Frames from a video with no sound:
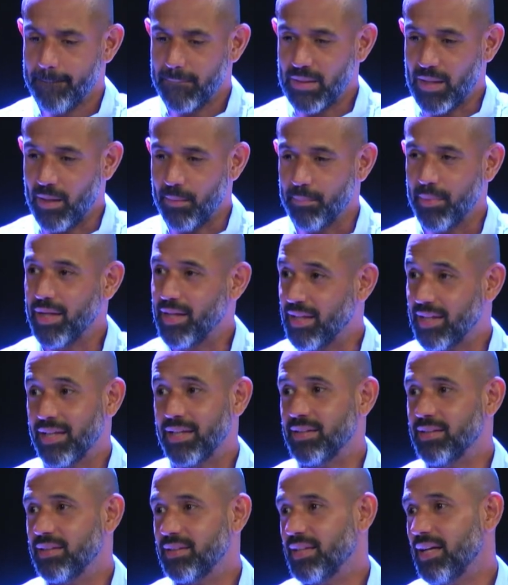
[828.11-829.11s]
And
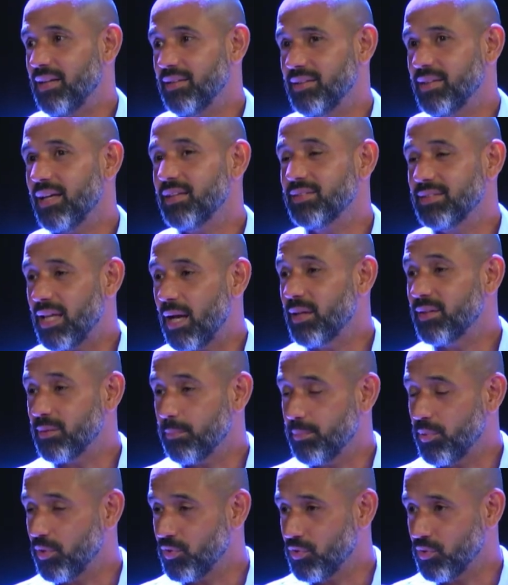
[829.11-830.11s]
again, that's a
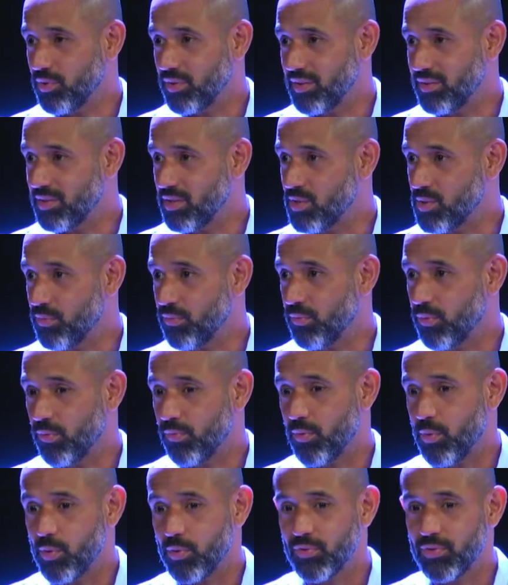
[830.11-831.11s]
personal decision for
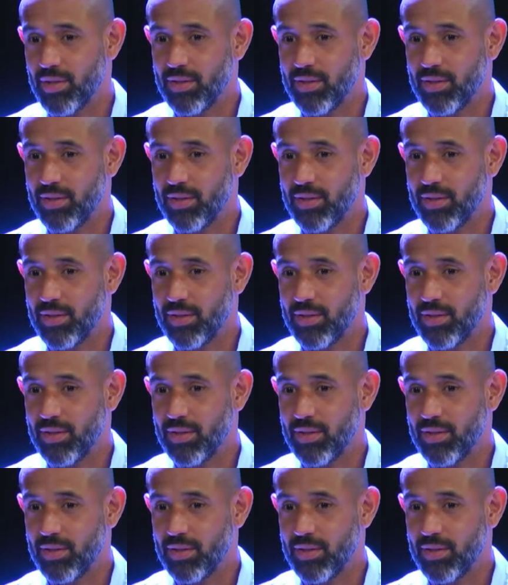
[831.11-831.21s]
folks.